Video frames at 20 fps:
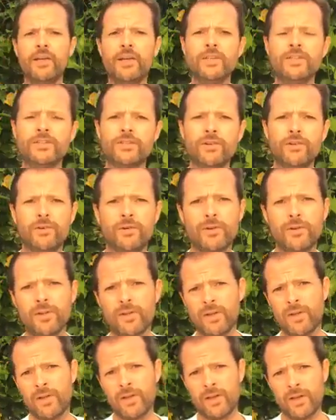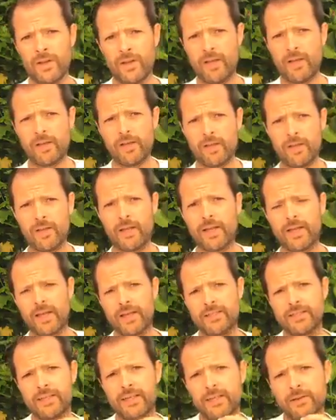So like I
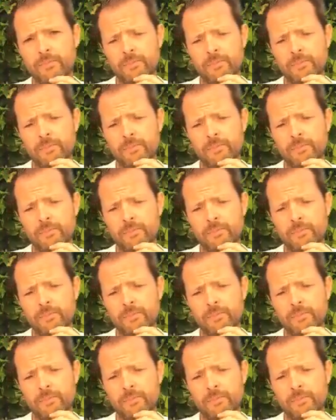said,